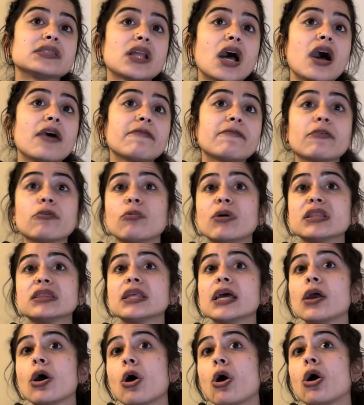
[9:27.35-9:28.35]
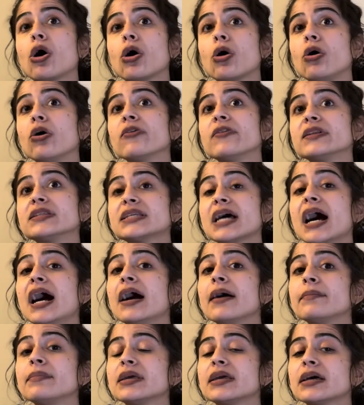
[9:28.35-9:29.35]
not for what they are all the
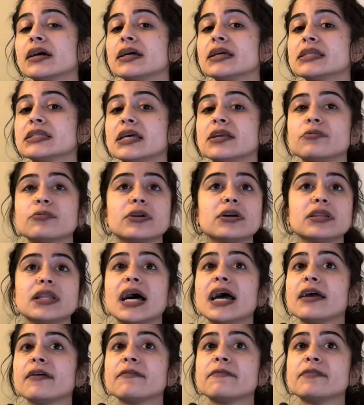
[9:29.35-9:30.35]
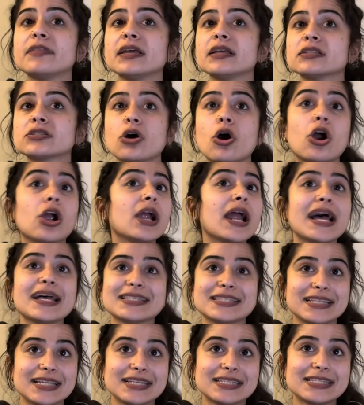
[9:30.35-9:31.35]
time, because in real life, things aren't
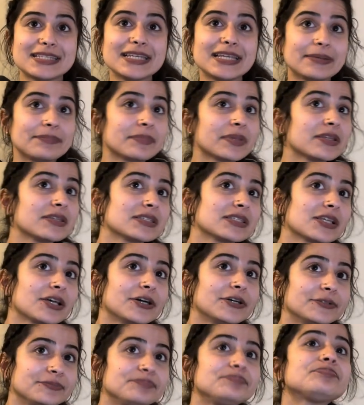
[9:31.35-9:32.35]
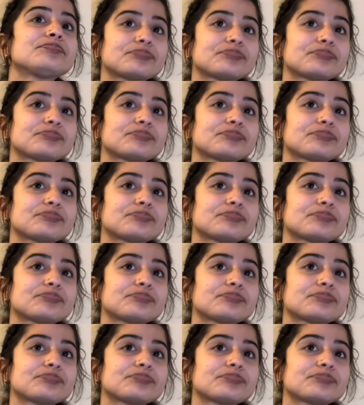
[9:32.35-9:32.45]
as they seem. So